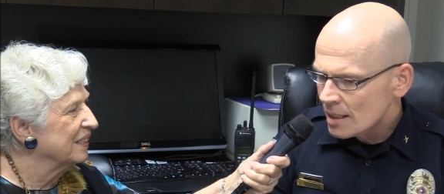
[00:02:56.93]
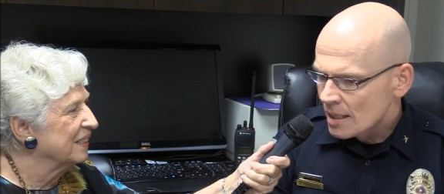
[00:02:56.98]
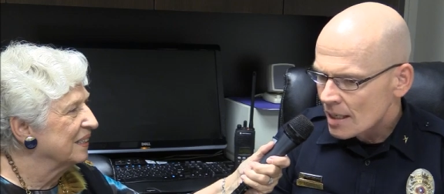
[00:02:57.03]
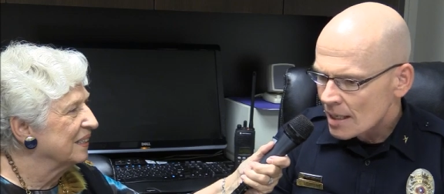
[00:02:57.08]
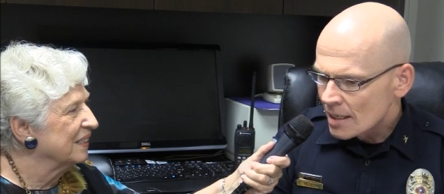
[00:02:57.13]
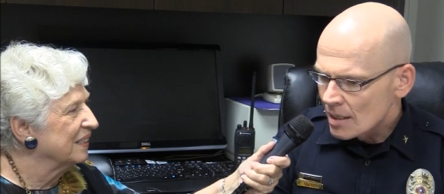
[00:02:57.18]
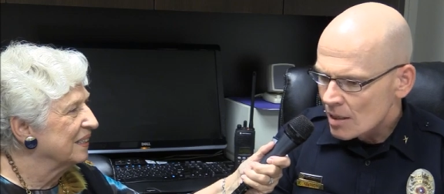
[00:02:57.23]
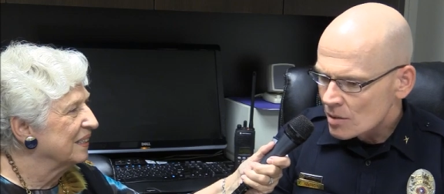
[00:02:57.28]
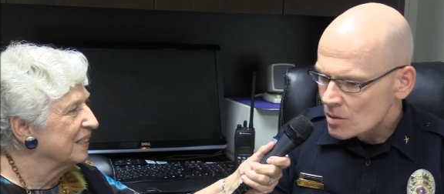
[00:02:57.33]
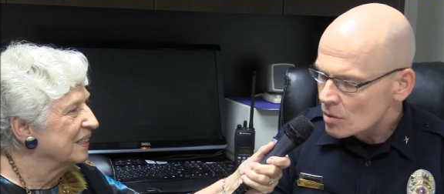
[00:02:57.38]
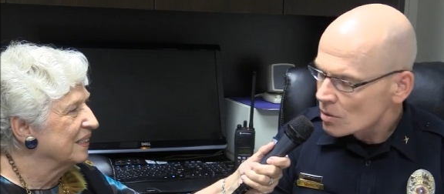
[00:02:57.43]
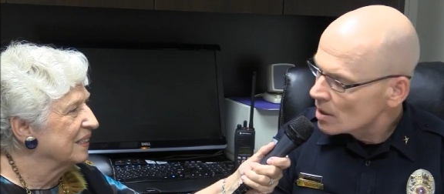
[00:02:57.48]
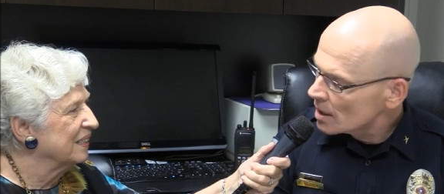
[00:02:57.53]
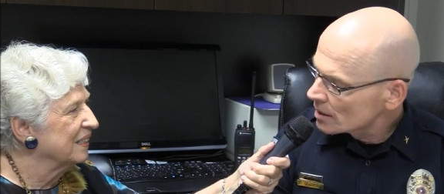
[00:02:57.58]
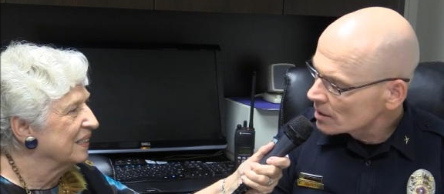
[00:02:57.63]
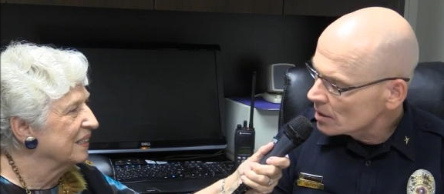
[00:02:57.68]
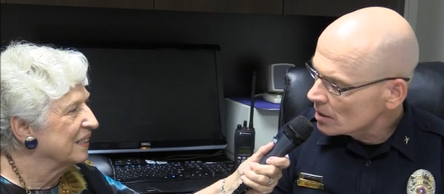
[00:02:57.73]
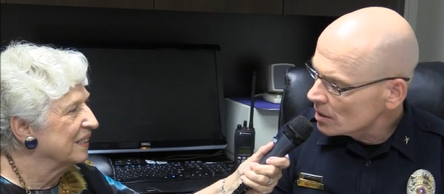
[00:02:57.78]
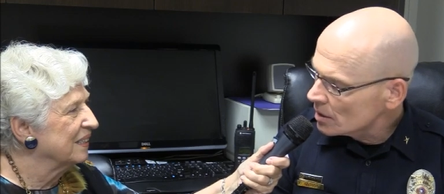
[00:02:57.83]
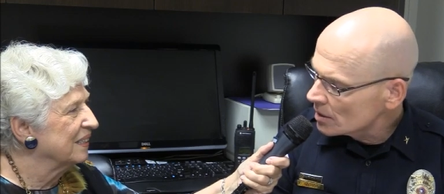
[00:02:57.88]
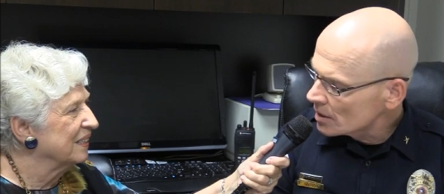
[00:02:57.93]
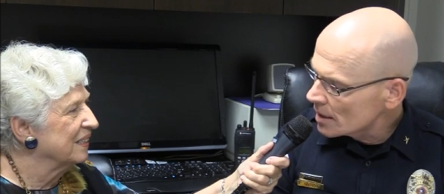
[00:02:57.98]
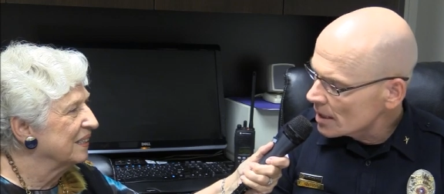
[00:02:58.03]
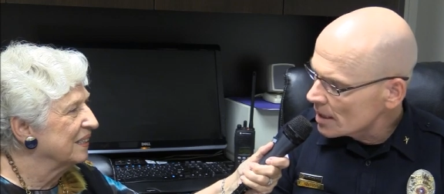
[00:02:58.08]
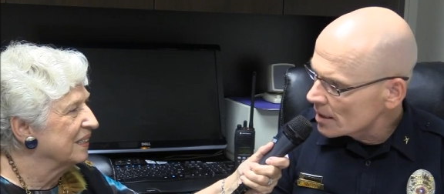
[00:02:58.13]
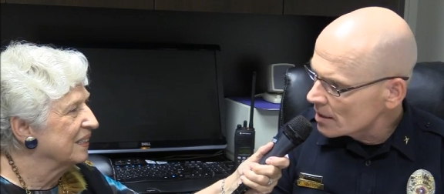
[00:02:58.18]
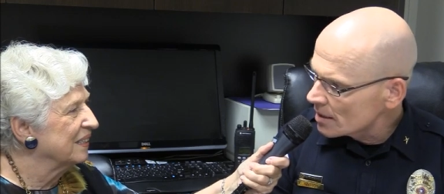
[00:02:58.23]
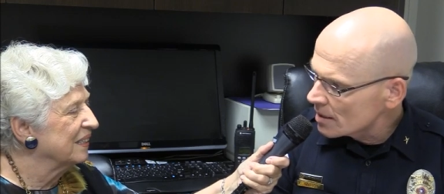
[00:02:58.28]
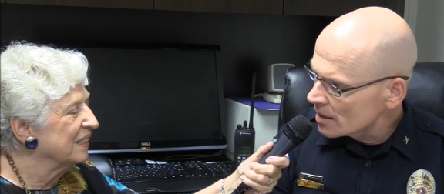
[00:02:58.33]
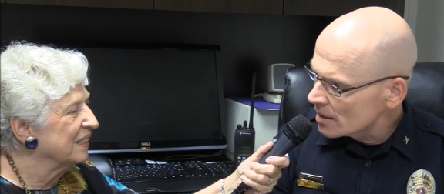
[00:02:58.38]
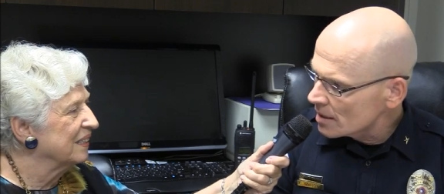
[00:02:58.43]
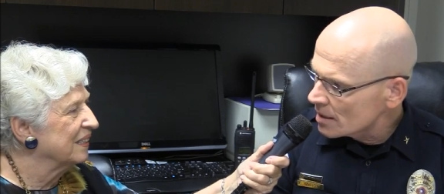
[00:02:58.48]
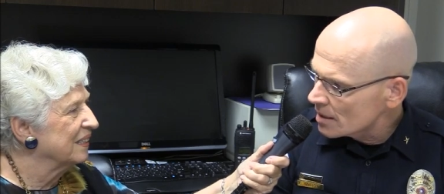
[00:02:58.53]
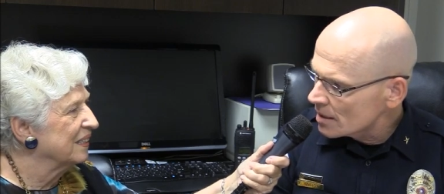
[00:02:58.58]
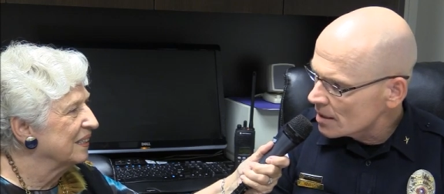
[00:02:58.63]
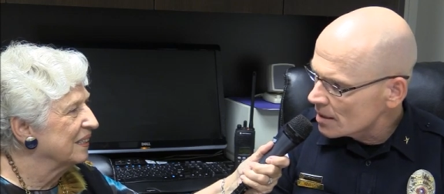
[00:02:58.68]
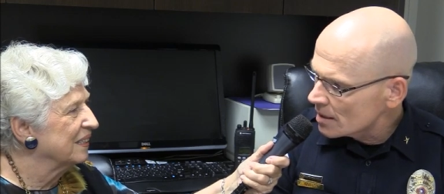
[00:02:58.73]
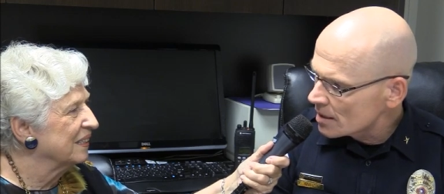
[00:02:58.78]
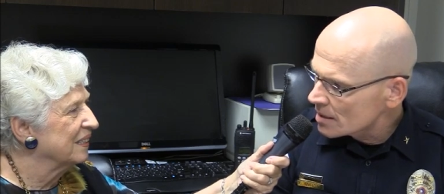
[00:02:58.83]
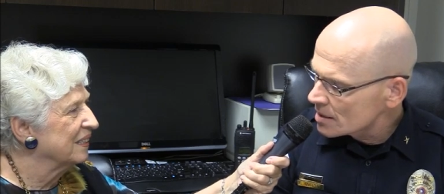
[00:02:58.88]
Speaker 1: I'd also like to look at
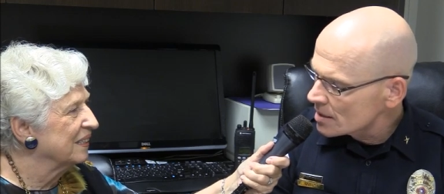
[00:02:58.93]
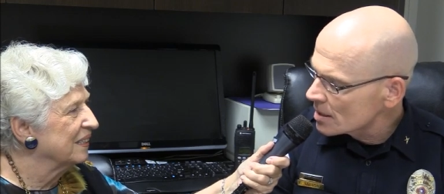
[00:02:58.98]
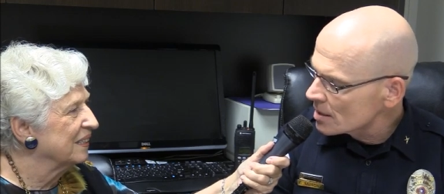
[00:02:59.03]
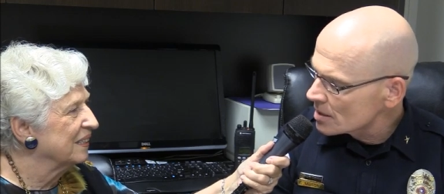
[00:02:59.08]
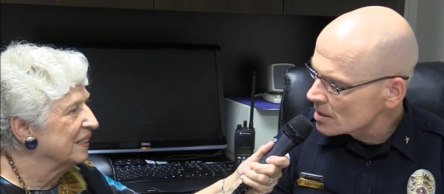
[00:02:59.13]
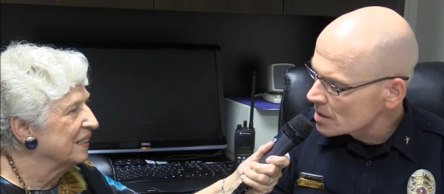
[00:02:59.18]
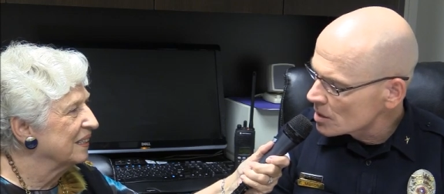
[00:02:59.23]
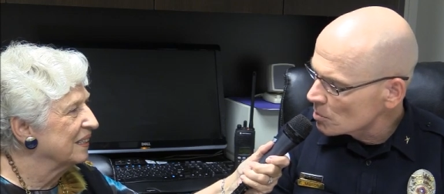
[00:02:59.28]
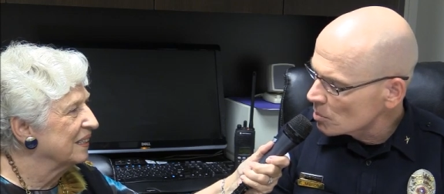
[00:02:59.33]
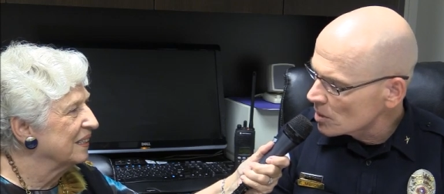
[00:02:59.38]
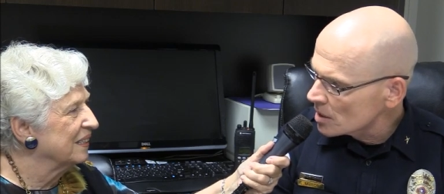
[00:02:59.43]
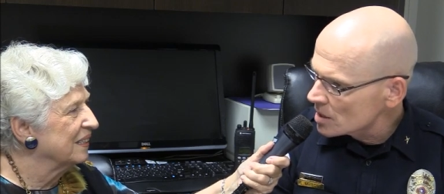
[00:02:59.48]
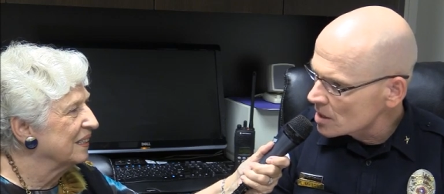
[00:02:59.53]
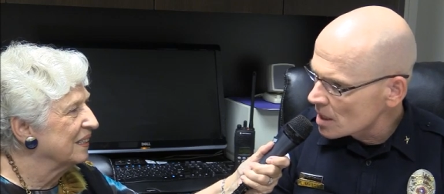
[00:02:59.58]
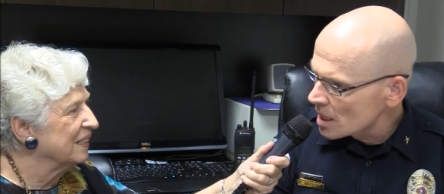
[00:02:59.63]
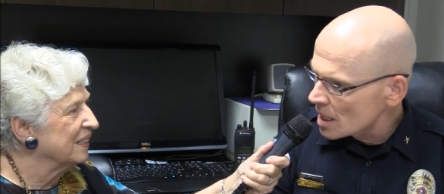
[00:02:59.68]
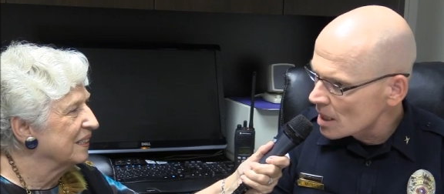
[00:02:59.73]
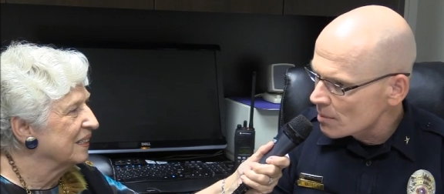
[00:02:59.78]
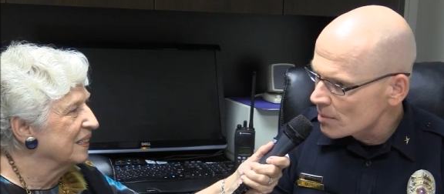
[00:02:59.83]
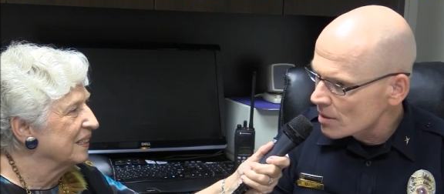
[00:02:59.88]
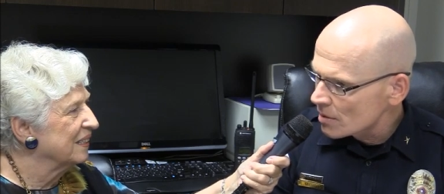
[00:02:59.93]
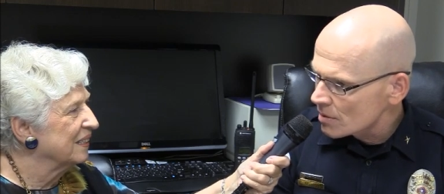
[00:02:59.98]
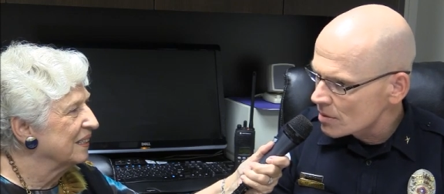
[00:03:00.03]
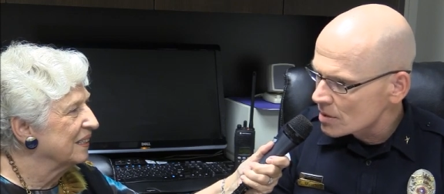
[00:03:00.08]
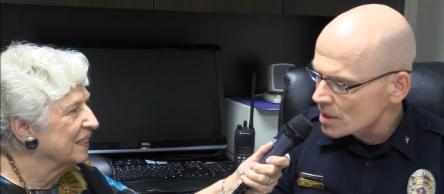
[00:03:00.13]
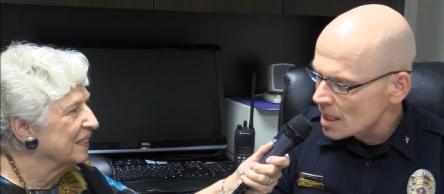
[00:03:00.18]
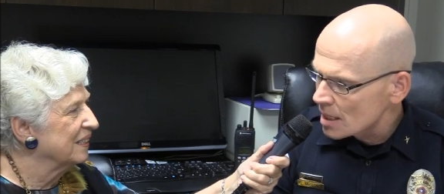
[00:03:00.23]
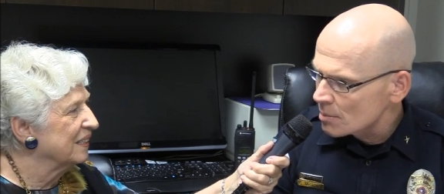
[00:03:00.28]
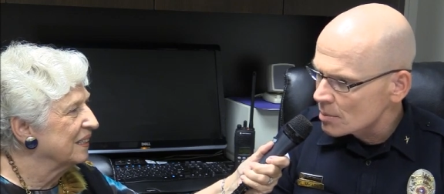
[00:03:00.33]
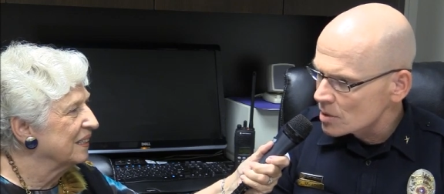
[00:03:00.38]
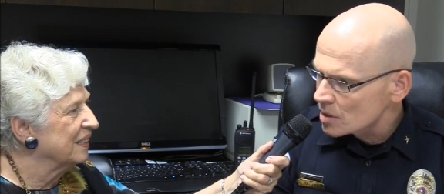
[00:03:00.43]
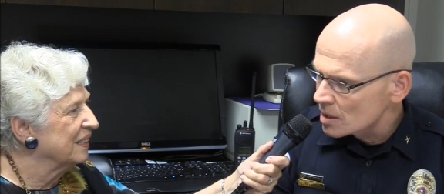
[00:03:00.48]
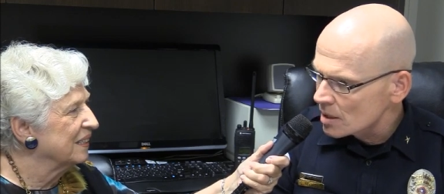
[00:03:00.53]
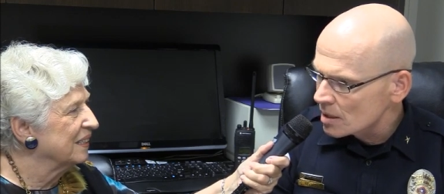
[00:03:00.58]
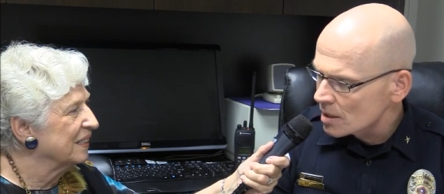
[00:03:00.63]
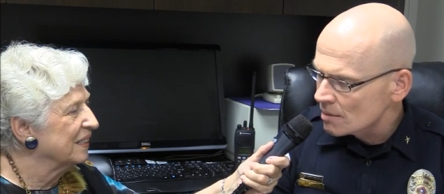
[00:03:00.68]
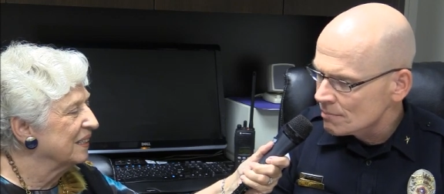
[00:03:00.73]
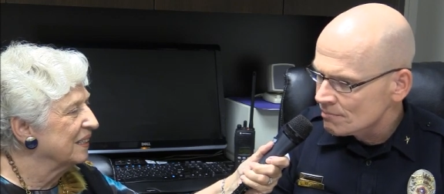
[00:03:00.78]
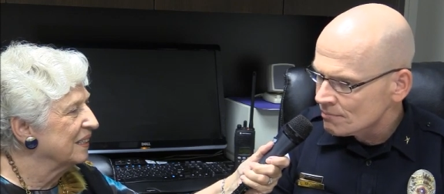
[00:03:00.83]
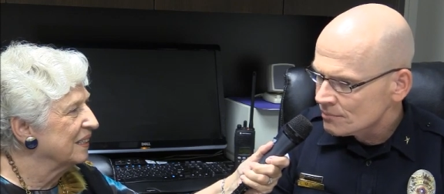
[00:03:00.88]
the uh, Citizens Police Academy or
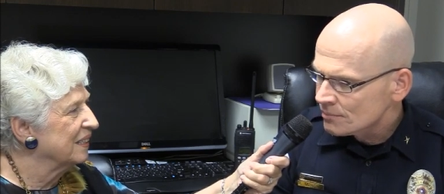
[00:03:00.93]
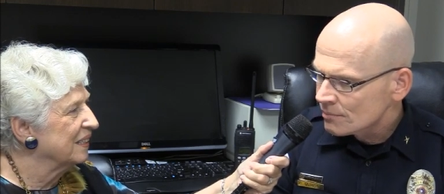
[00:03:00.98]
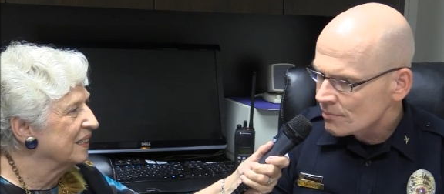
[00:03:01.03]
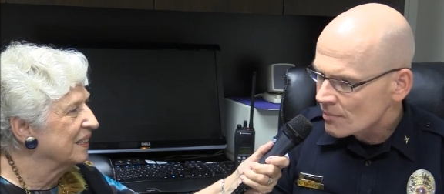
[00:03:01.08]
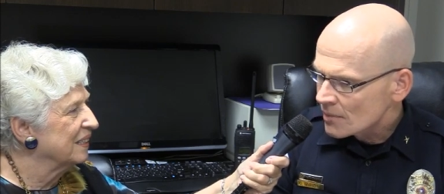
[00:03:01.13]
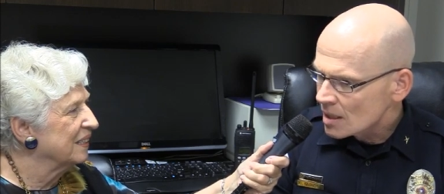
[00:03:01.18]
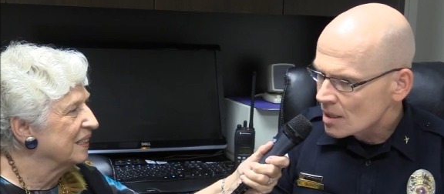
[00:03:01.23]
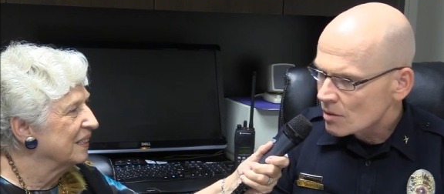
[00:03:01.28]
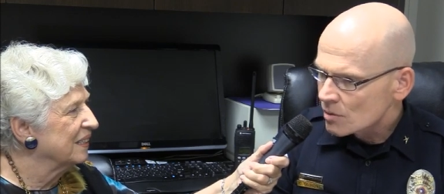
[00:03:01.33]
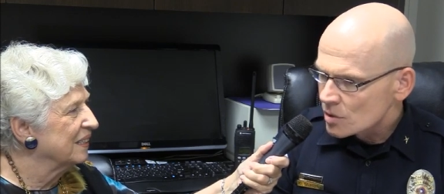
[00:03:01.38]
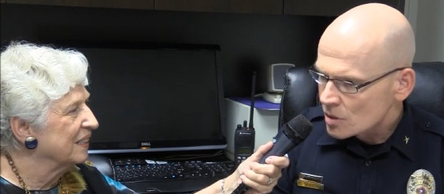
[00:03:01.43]
establishing you know,